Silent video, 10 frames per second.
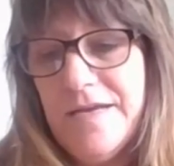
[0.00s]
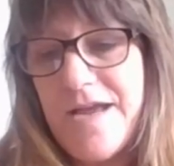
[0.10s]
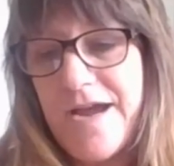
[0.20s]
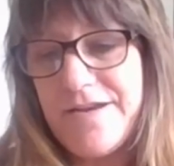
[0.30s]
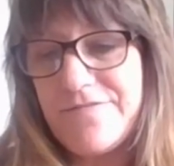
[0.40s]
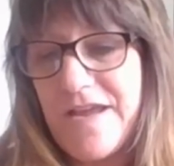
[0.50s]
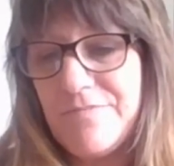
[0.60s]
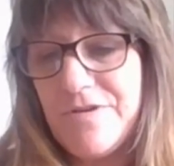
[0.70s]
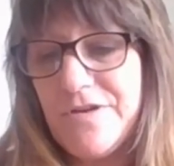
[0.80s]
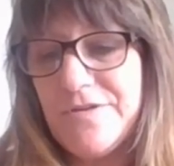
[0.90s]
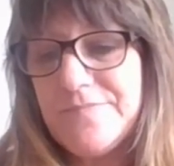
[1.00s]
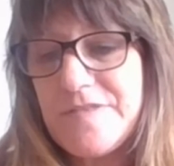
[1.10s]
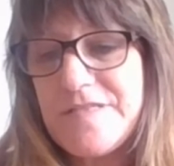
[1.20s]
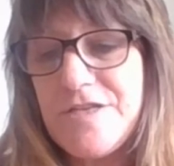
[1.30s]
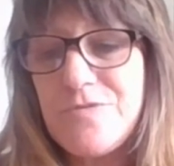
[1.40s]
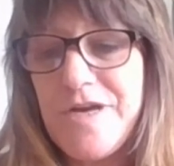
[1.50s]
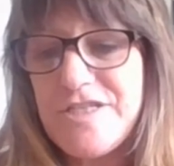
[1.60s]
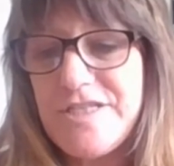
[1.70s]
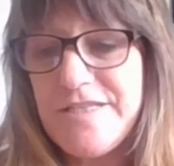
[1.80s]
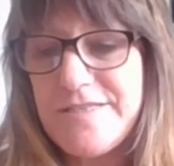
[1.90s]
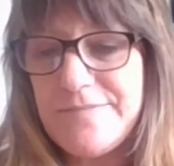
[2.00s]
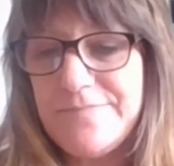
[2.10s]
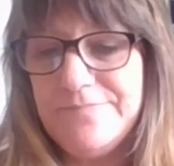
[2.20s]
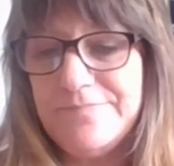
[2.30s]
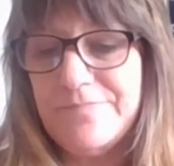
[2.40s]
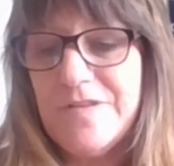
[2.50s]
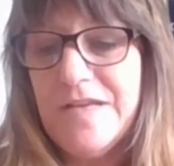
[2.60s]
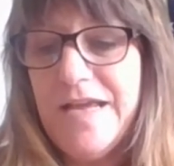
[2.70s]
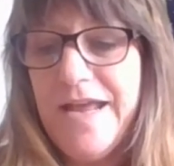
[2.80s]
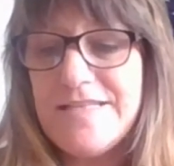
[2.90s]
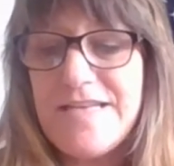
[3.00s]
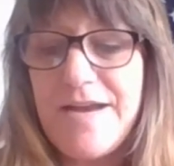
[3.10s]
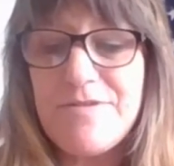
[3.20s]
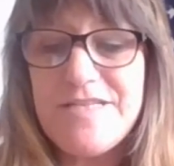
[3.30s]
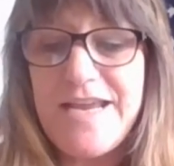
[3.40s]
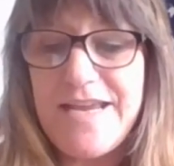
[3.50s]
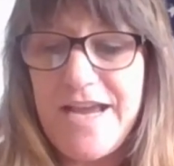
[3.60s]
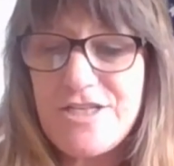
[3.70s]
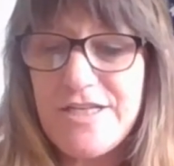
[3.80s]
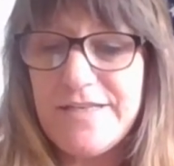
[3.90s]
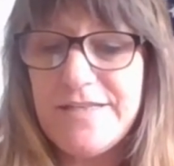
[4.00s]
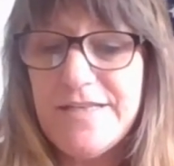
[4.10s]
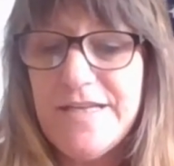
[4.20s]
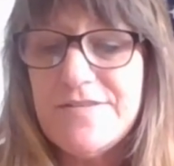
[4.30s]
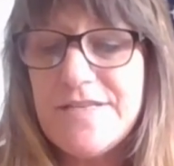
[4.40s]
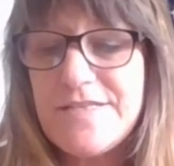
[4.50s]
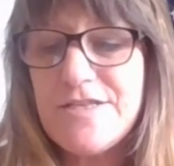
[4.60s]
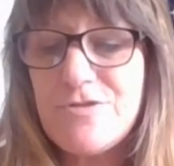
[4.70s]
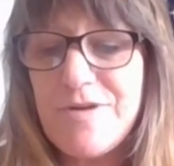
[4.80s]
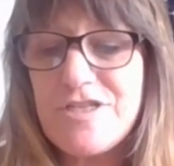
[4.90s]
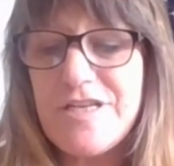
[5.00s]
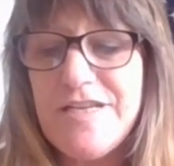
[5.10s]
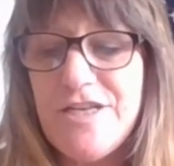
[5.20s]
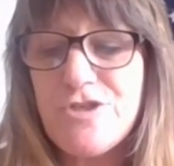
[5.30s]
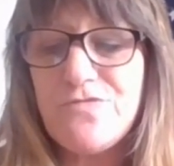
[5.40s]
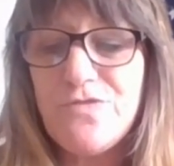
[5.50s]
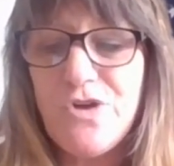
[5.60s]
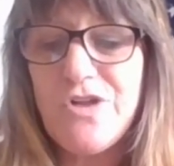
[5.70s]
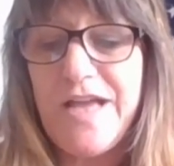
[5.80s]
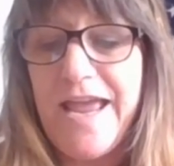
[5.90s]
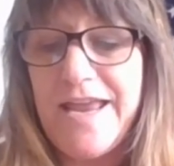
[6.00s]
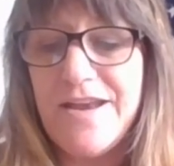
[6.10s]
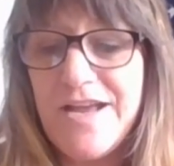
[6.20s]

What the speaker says: Knight of Gabriel. Situations. It's time to take action. This situation needs your full and